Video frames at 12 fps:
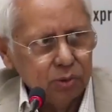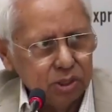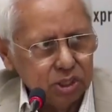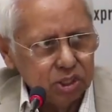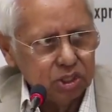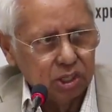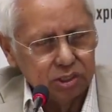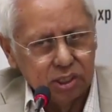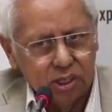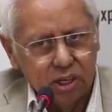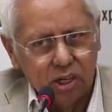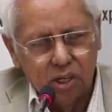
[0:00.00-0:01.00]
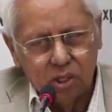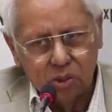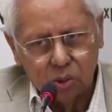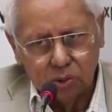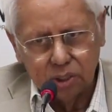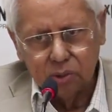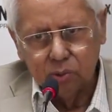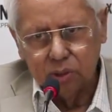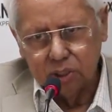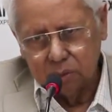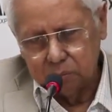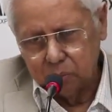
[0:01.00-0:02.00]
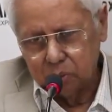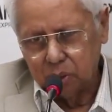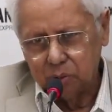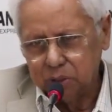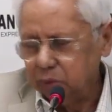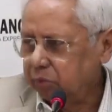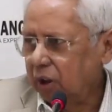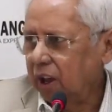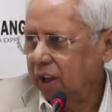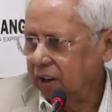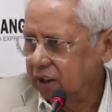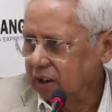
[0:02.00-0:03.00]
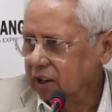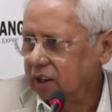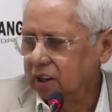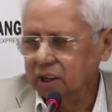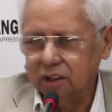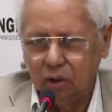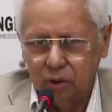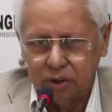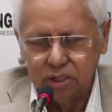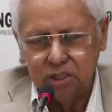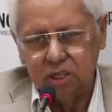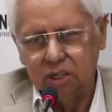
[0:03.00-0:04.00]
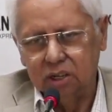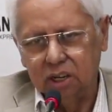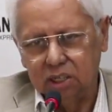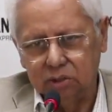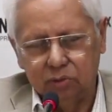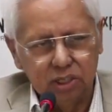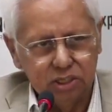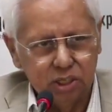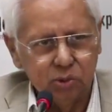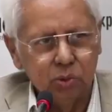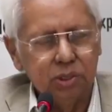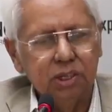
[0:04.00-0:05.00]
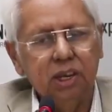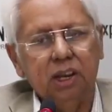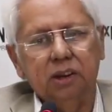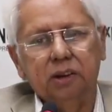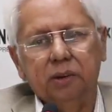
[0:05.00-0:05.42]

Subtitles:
with each other so that we can put out the fire in our region as fast as we can.